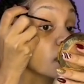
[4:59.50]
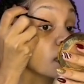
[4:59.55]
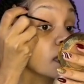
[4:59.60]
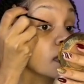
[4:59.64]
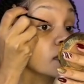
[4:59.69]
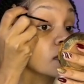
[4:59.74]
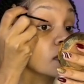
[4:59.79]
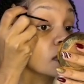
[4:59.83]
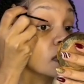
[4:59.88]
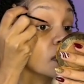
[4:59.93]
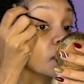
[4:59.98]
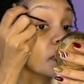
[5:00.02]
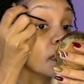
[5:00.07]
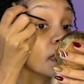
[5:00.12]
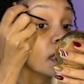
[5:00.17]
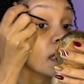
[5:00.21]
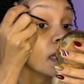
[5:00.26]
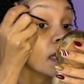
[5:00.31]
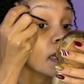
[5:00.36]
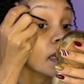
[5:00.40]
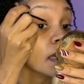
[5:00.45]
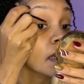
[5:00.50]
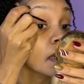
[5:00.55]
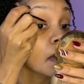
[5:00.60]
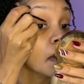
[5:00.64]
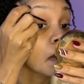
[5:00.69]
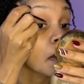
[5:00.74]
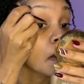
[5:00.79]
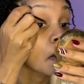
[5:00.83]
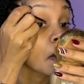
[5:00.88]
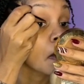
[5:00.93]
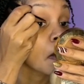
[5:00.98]
let's just apply
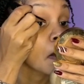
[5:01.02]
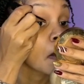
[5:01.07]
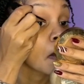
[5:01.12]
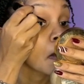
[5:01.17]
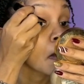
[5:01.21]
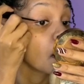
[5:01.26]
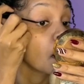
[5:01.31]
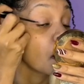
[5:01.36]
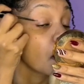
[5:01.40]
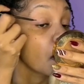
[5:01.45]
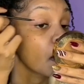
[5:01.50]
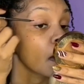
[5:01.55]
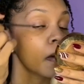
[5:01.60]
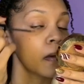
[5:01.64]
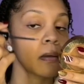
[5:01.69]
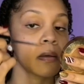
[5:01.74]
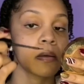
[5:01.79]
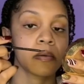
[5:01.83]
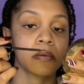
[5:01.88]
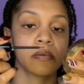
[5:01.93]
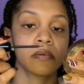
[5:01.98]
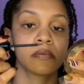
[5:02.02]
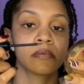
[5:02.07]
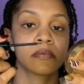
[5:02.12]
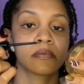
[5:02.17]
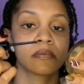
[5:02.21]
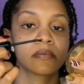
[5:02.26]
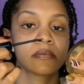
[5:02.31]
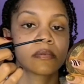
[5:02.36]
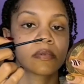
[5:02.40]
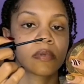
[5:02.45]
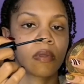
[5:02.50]
uh-oh
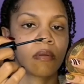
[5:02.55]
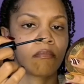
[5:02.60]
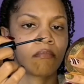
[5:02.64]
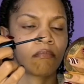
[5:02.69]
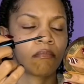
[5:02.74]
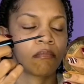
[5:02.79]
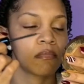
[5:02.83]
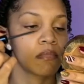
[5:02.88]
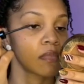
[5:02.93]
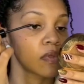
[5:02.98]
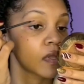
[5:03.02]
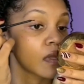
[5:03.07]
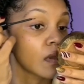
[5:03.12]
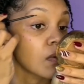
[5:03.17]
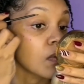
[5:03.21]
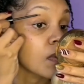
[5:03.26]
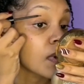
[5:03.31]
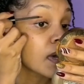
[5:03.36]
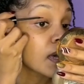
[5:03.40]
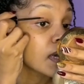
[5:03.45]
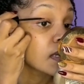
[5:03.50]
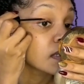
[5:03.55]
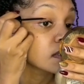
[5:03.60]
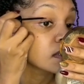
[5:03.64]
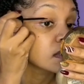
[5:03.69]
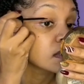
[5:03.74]
now why is this